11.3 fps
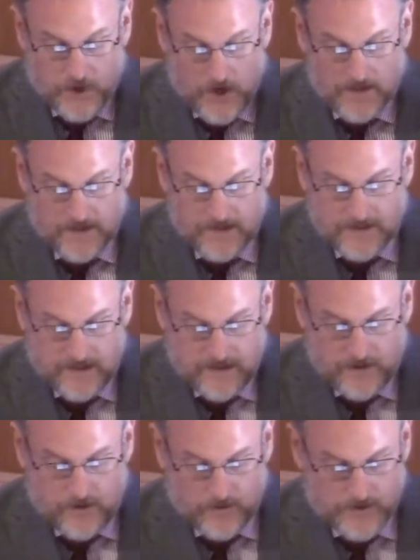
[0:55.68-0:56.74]
John
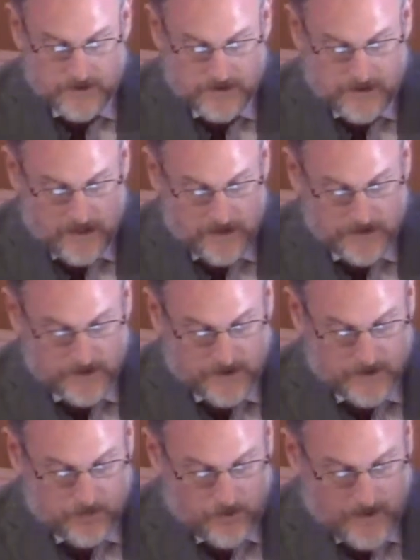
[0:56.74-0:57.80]
continues and tells
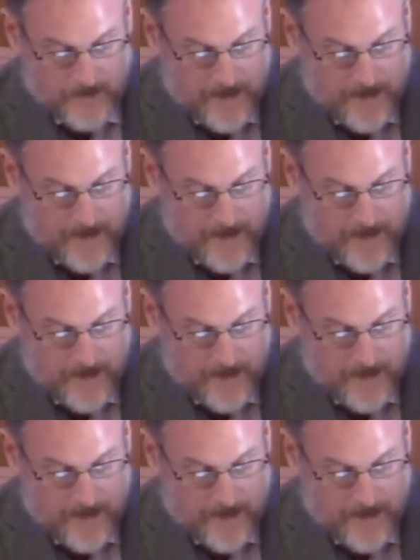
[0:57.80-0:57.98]
us what